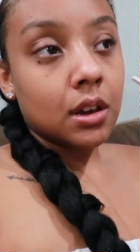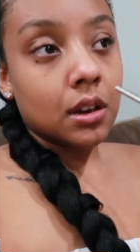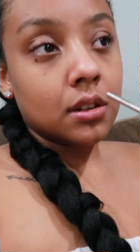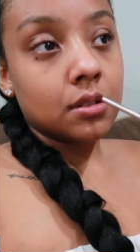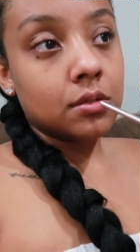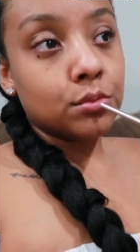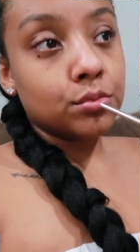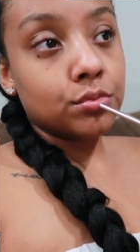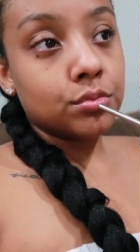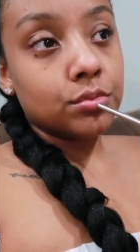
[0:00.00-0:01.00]
I don't
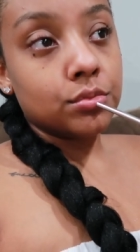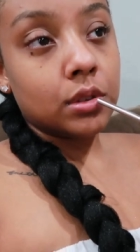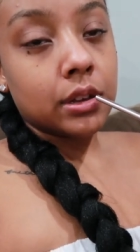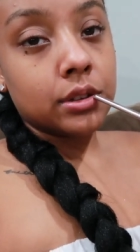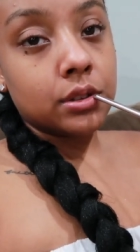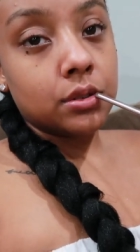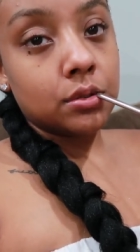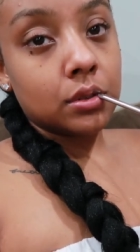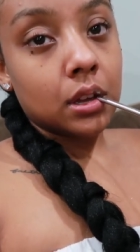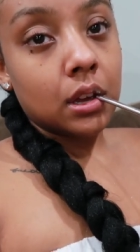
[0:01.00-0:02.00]
get to
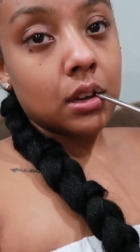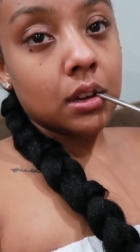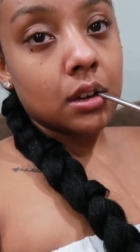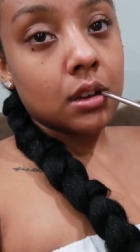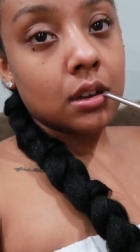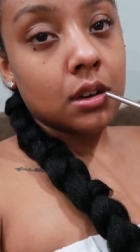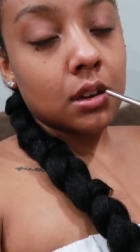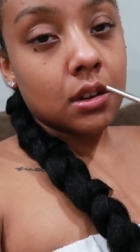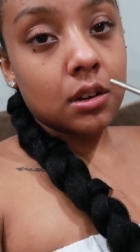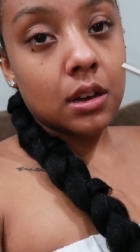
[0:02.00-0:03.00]
do like
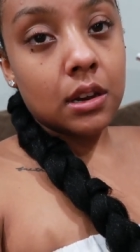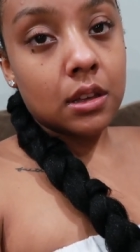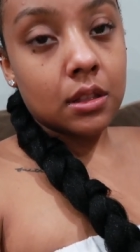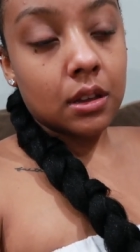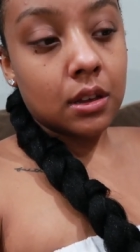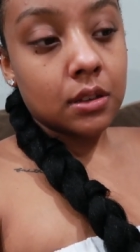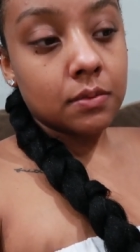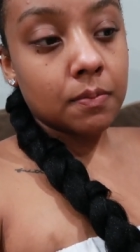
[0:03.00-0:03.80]
any like